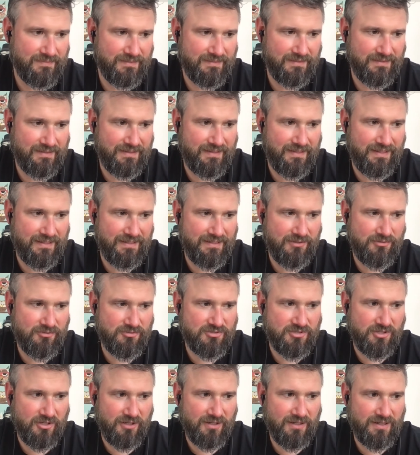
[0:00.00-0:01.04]
Can you
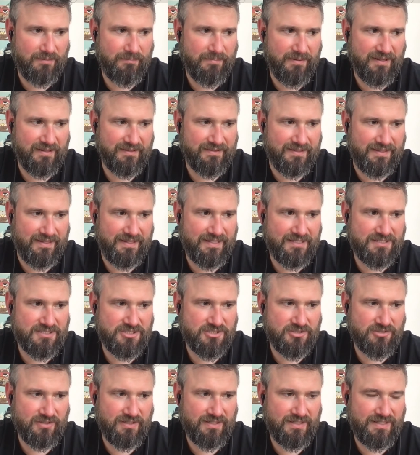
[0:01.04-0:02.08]
talk about the
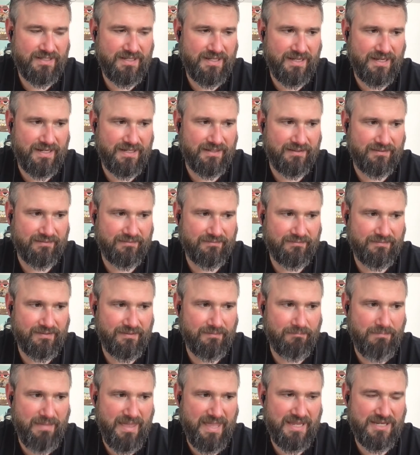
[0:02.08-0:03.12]
history, kind of
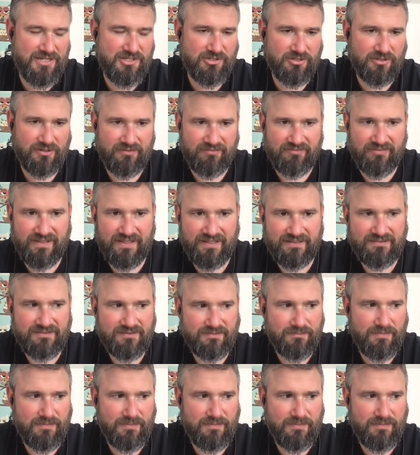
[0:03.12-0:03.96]
major events,